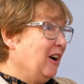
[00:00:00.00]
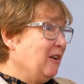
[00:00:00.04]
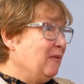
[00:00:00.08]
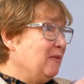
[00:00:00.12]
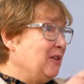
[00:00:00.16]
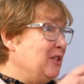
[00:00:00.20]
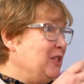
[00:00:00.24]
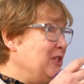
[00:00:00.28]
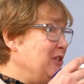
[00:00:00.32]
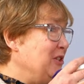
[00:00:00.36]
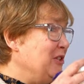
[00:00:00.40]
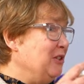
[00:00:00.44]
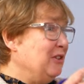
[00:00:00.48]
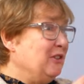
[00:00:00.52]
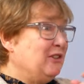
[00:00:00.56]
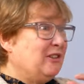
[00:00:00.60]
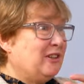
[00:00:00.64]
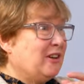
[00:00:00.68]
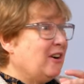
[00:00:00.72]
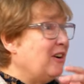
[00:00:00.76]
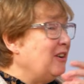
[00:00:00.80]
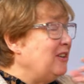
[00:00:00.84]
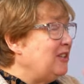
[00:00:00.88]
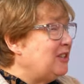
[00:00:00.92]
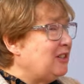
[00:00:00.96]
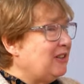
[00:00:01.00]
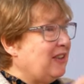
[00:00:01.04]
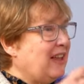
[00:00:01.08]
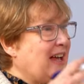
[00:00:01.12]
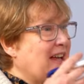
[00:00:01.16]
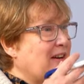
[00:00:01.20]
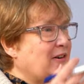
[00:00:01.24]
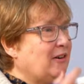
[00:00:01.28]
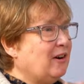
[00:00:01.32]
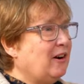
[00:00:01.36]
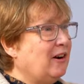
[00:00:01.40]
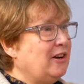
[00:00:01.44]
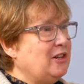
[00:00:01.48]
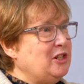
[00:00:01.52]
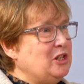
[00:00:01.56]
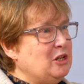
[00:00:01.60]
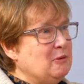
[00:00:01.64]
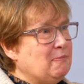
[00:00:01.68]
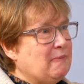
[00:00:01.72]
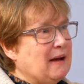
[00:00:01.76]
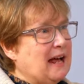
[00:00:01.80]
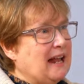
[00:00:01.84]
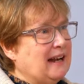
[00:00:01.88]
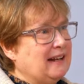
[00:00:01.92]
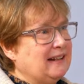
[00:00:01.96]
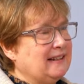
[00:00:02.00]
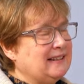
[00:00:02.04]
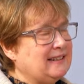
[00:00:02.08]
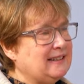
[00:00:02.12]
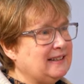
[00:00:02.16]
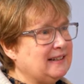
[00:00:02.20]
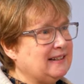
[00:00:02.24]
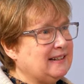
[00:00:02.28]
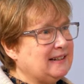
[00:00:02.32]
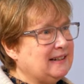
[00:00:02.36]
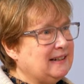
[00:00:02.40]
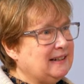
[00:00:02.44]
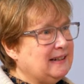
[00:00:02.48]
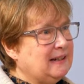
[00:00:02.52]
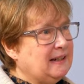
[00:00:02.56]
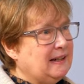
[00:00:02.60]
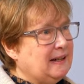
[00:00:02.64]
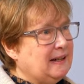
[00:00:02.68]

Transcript: How would you mm. counter that or how do you balance it?